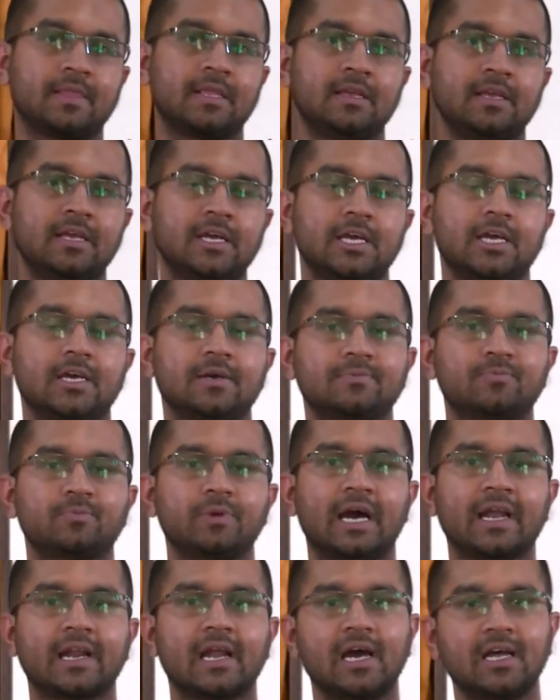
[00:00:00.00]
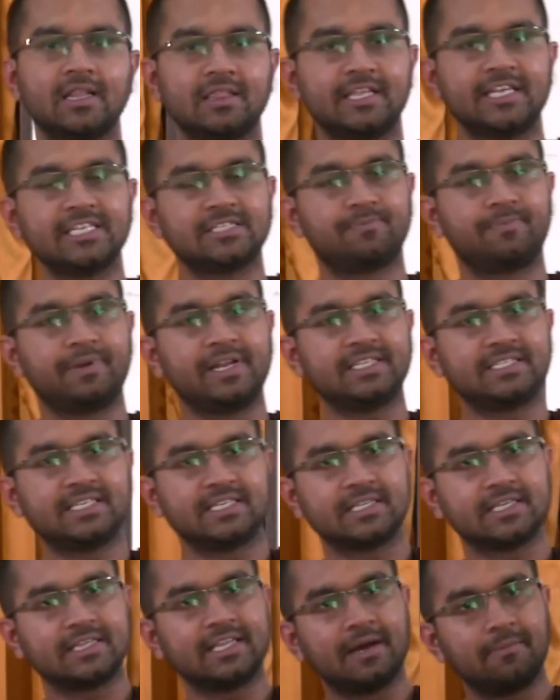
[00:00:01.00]
Arahant is preaching
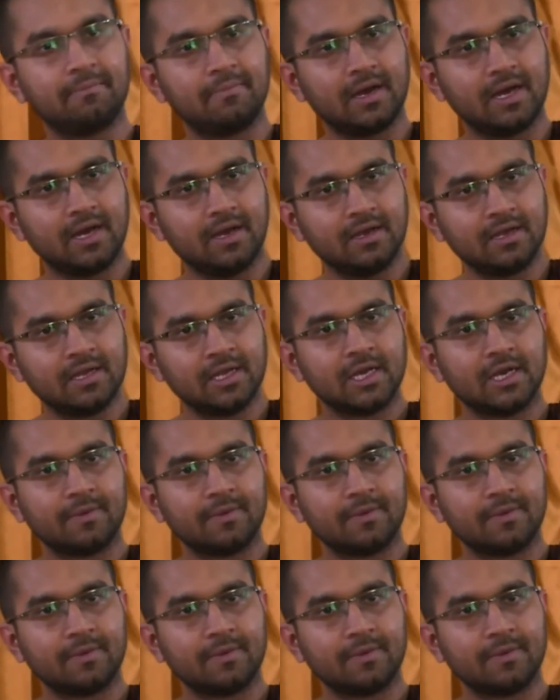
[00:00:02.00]
the Dhamma,